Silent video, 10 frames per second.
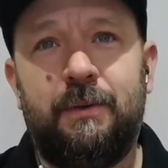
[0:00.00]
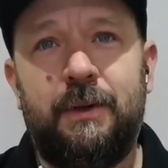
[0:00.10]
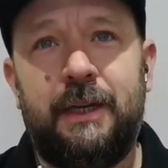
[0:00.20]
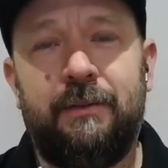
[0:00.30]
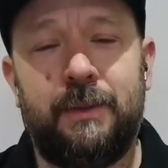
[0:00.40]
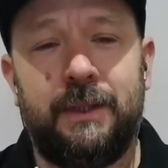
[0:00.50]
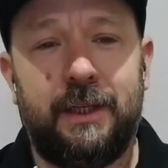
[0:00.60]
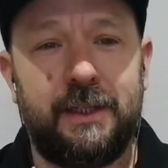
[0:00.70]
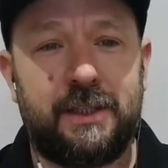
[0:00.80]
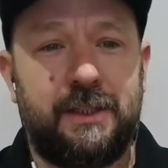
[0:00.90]
even when you're
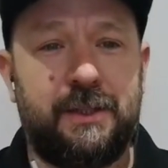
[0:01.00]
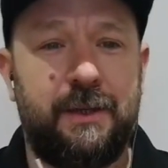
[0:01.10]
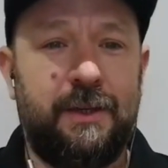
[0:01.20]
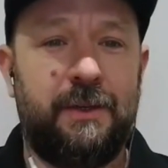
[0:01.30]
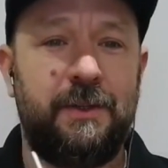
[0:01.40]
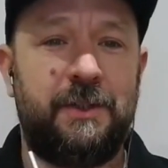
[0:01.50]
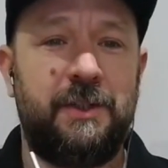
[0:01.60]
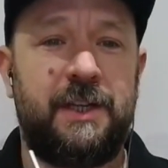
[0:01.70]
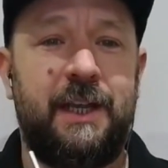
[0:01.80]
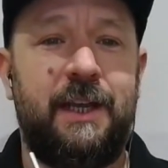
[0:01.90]
listening to it, you could
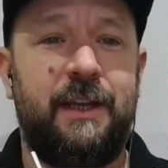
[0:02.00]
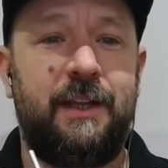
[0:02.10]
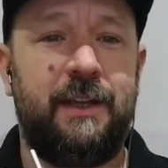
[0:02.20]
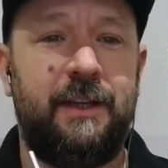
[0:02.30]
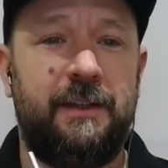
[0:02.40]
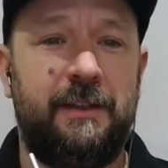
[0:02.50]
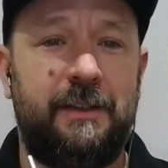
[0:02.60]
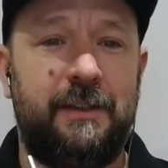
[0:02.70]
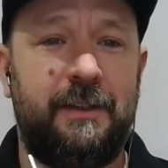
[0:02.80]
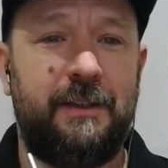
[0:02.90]
just hear that.
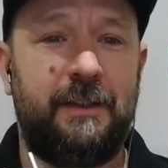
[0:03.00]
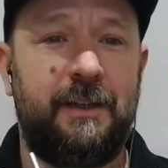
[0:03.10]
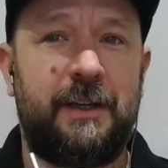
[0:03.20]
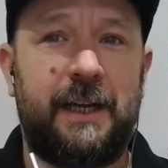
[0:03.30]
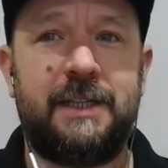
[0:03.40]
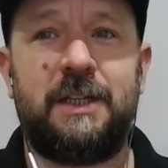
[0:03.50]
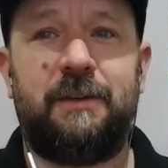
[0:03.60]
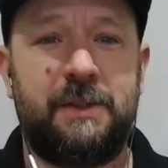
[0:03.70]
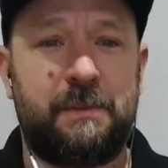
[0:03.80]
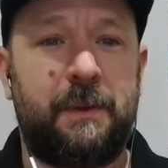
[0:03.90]
Okay, some
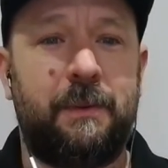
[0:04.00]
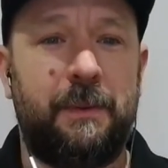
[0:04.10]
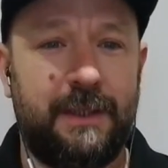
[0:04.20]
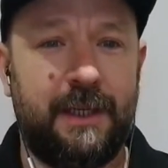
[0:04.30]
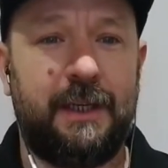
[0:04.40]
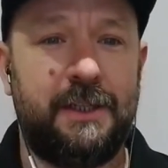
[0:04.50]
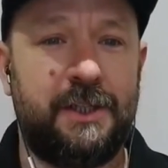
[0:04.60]
of it's probably done in a